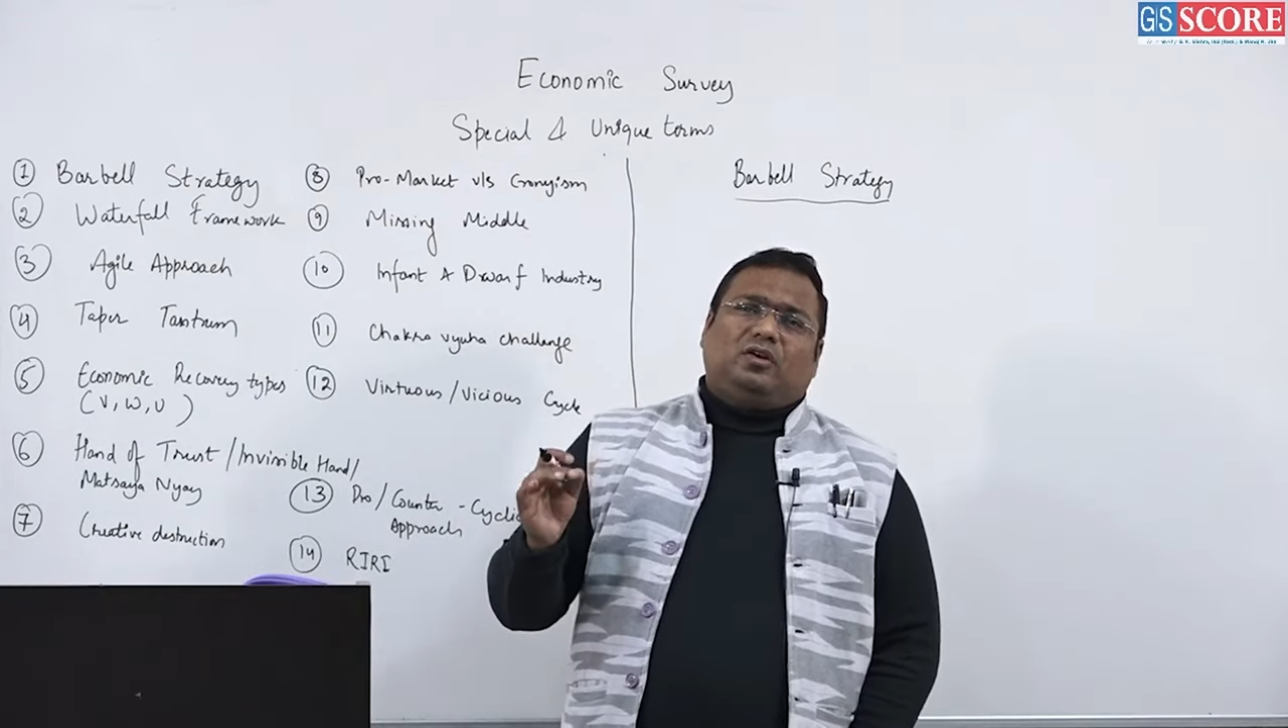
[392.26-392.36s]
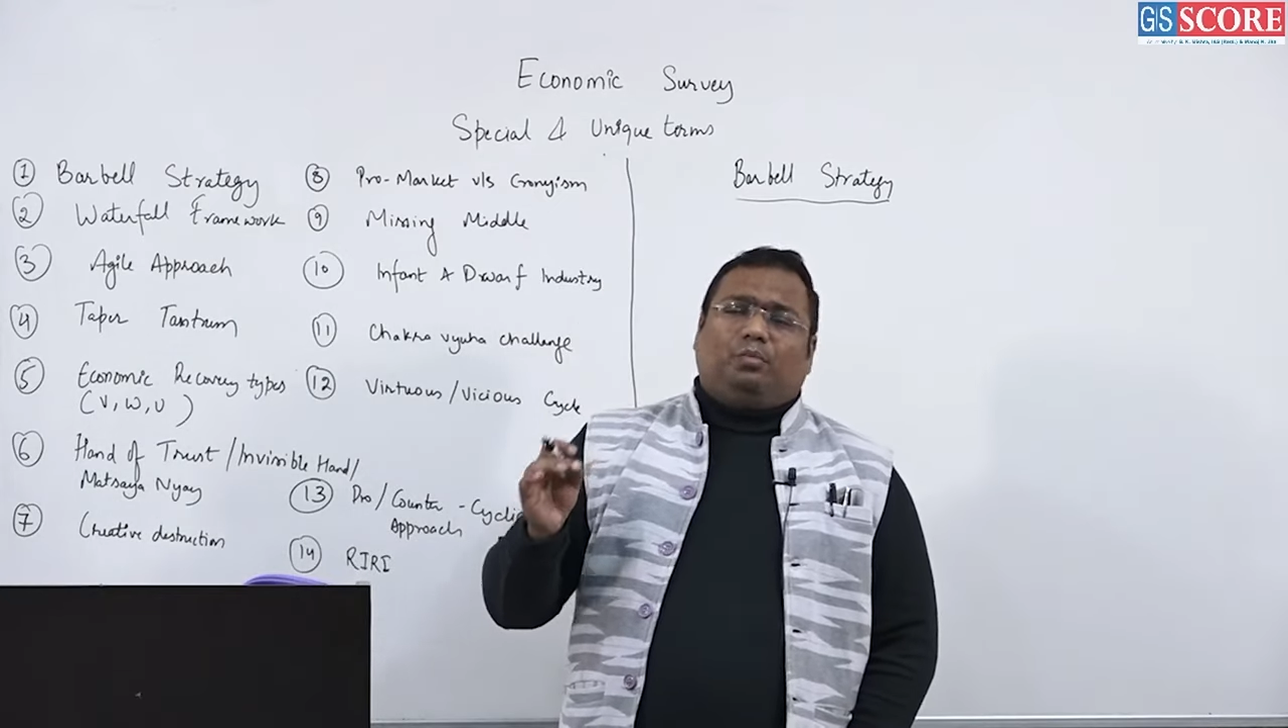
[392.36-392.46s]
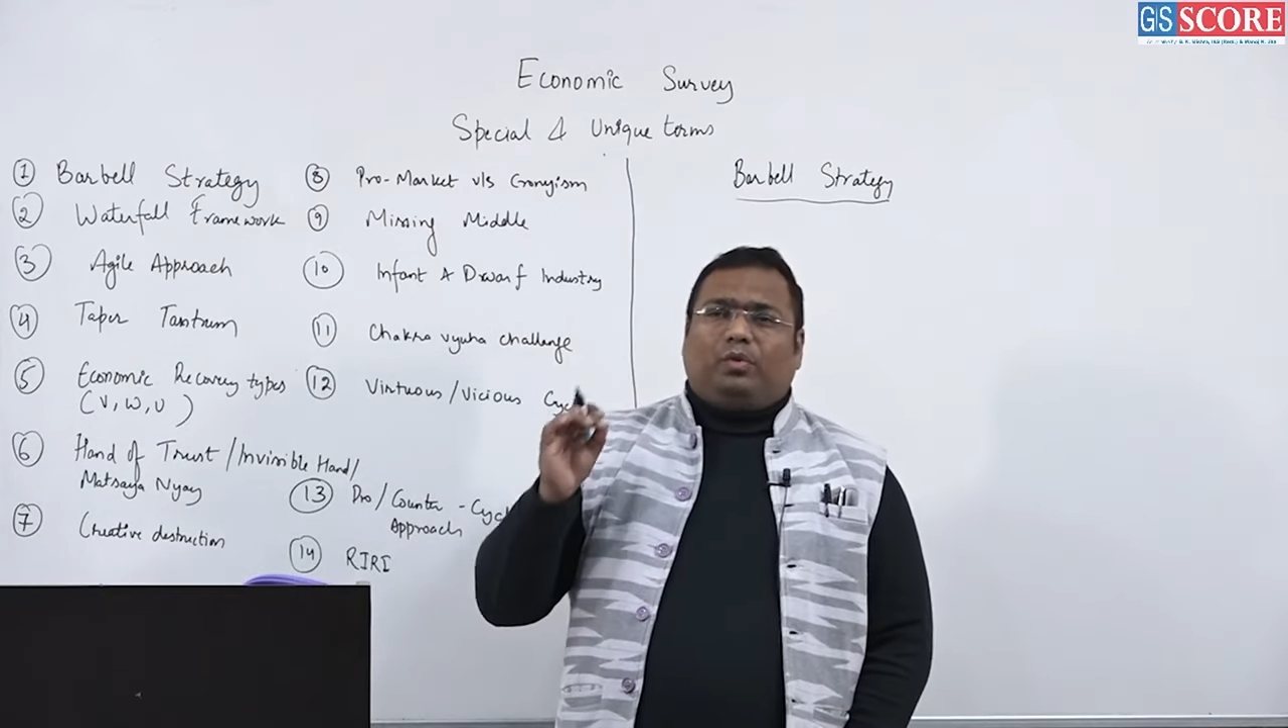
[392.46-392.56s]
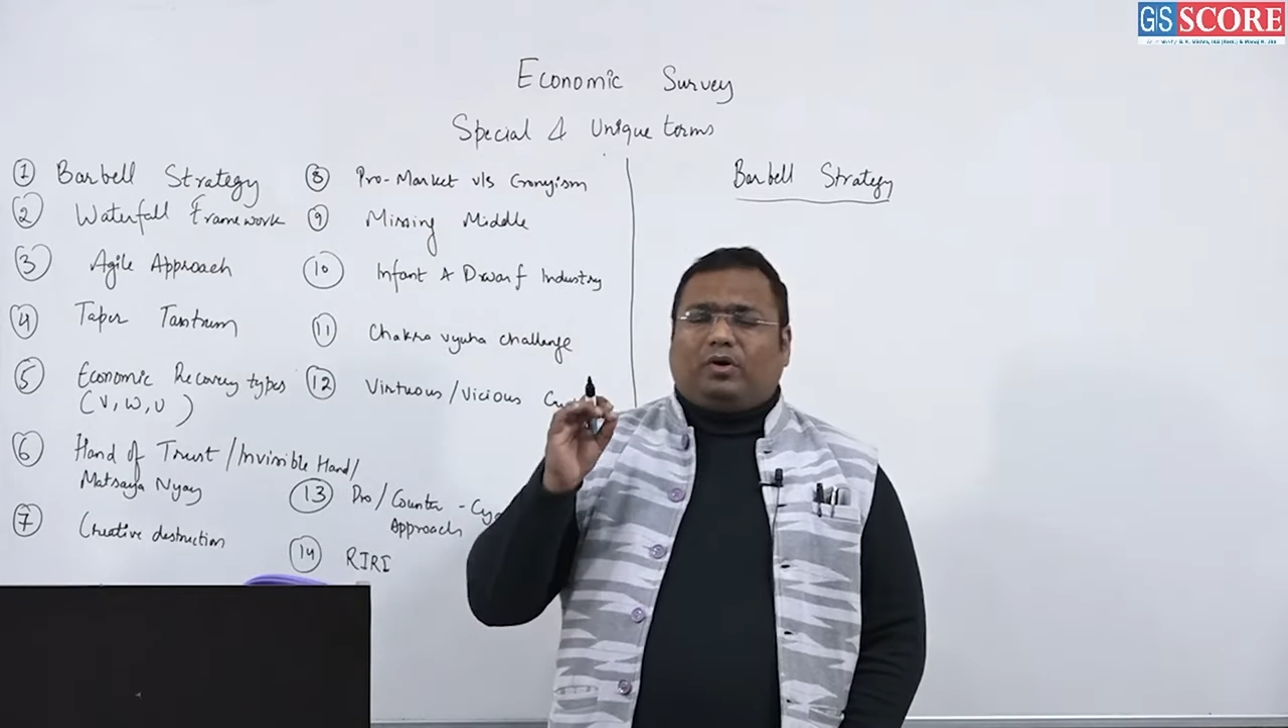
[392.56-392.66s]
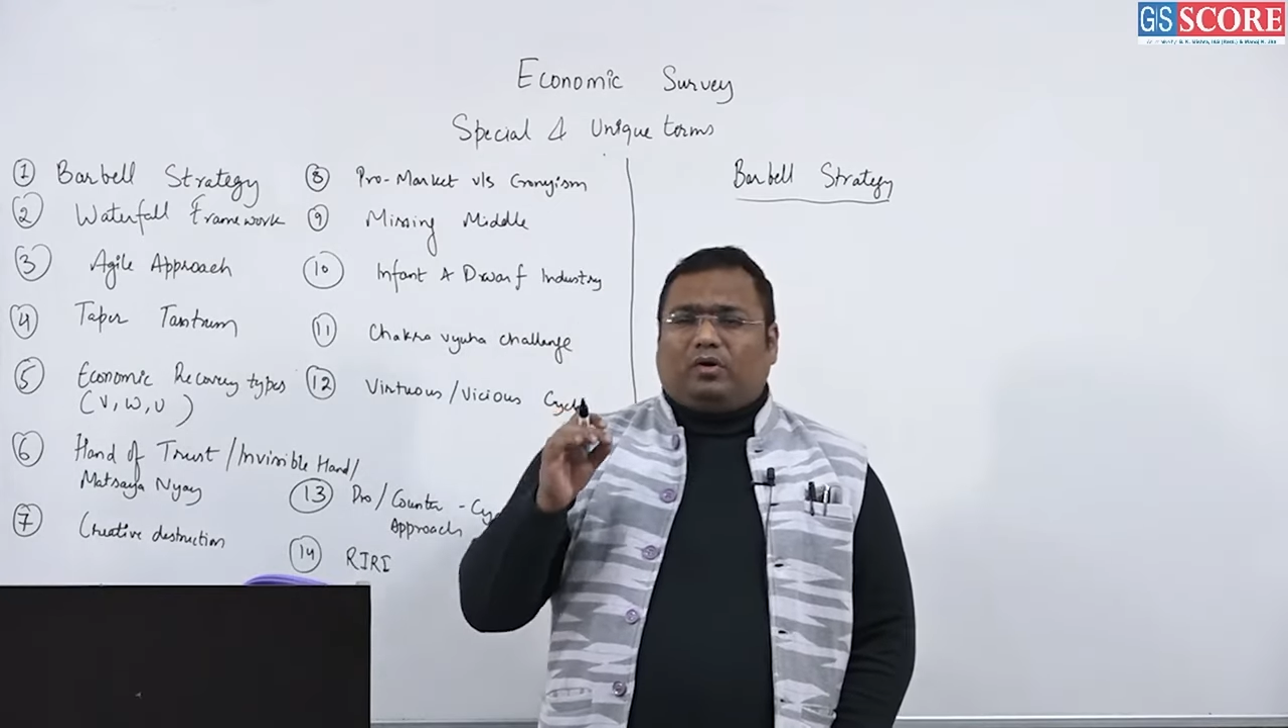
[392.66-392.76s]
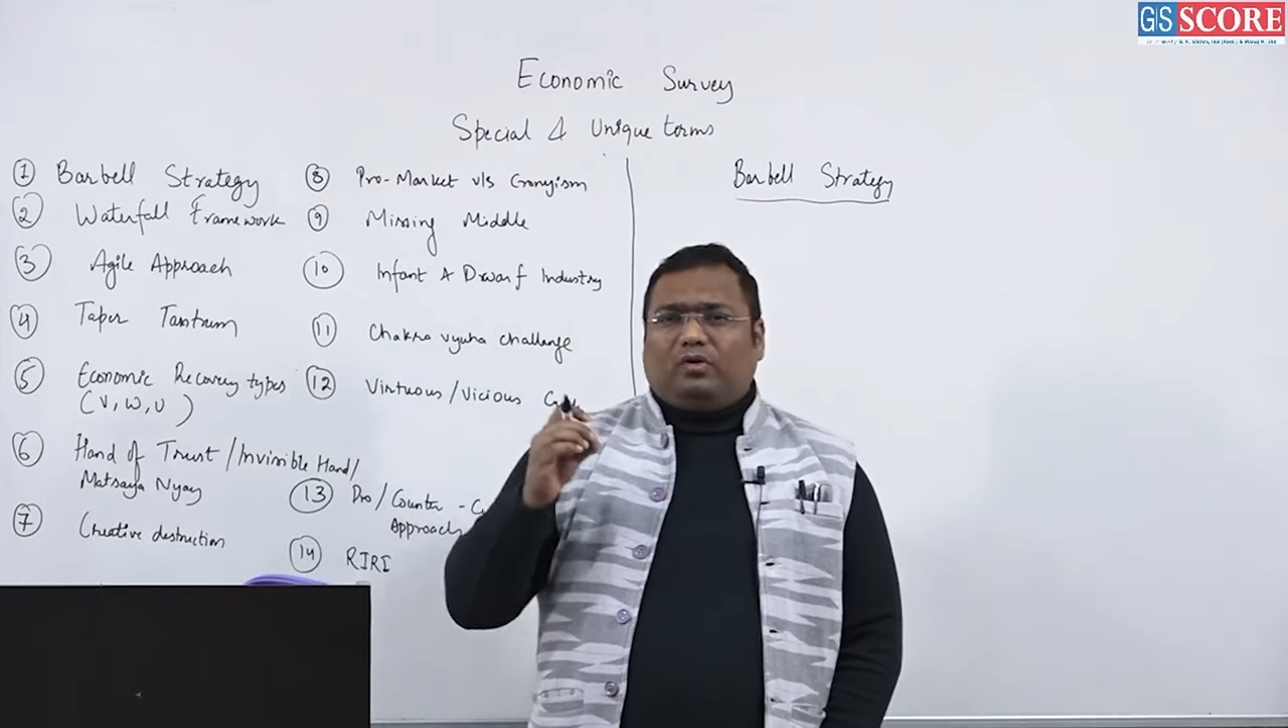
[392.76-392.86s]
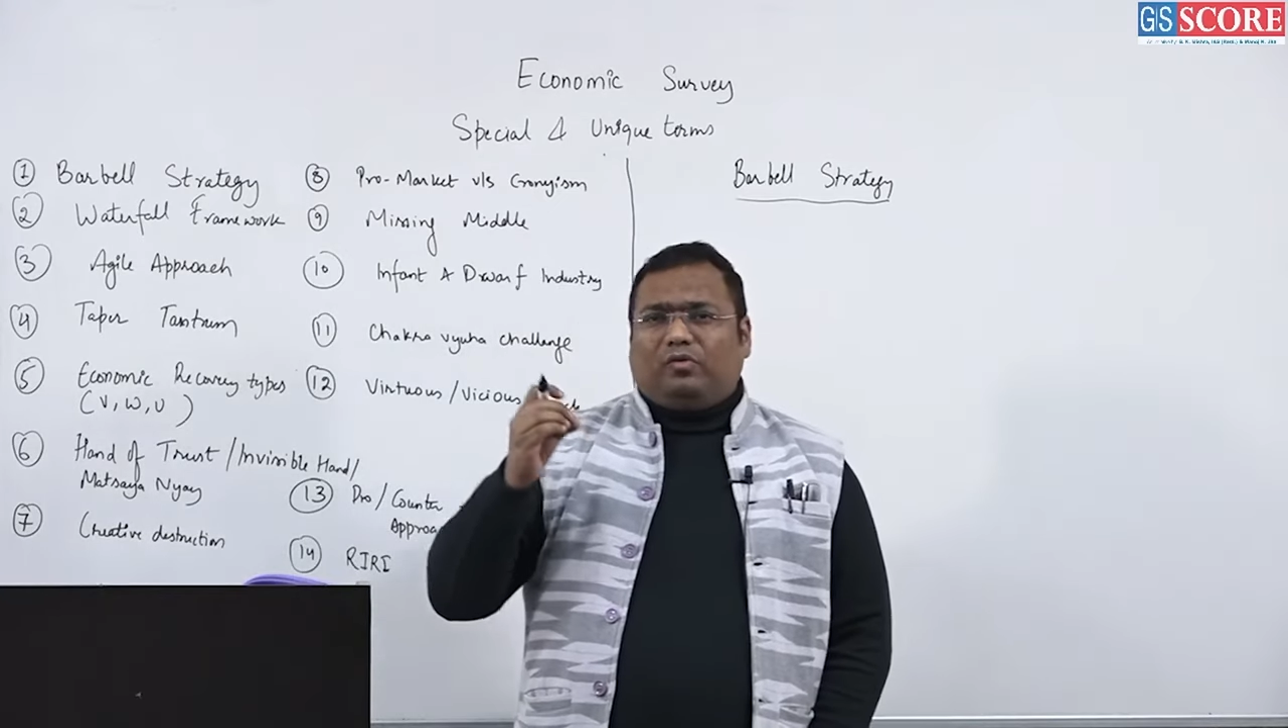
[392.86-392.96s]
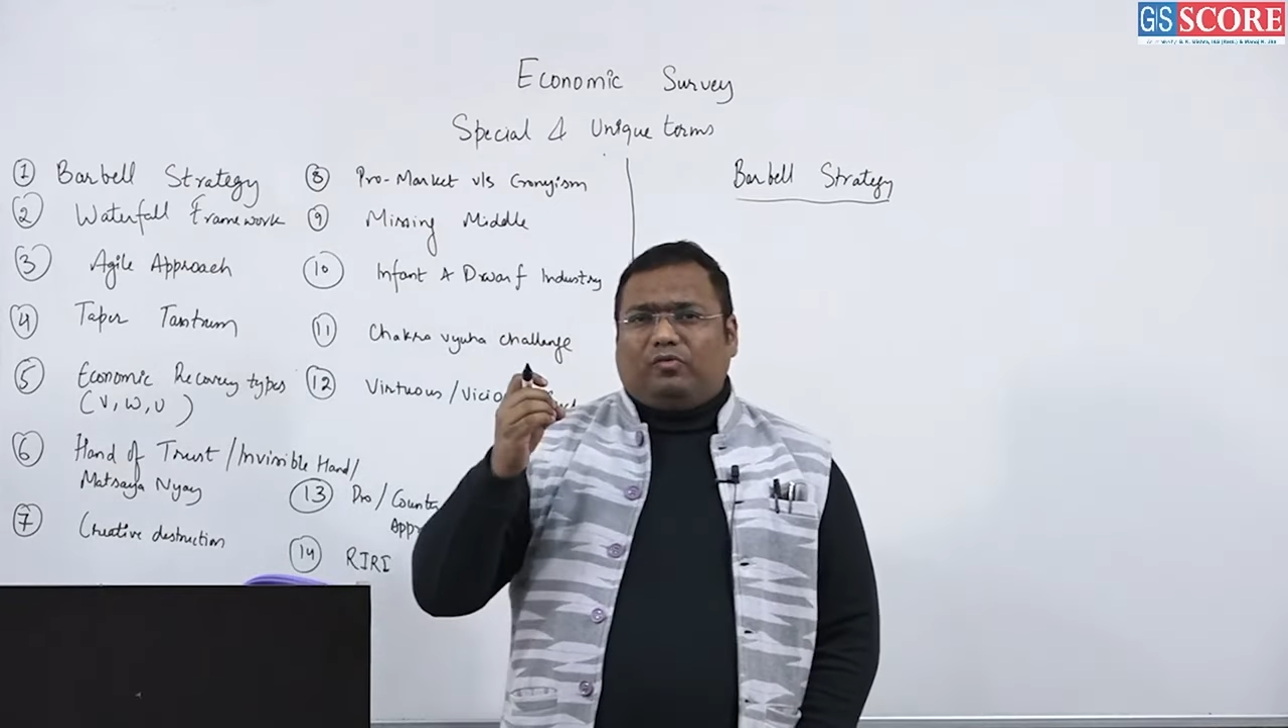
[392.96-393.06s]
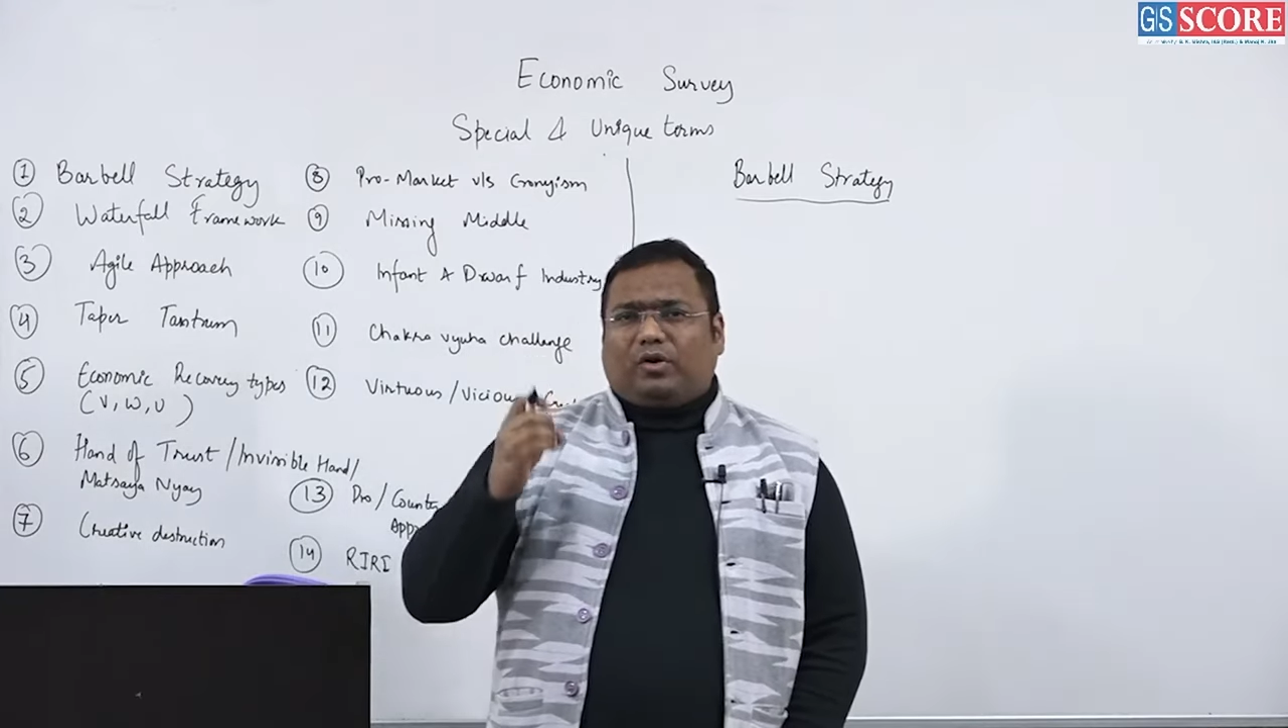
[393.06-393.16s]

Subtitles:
but we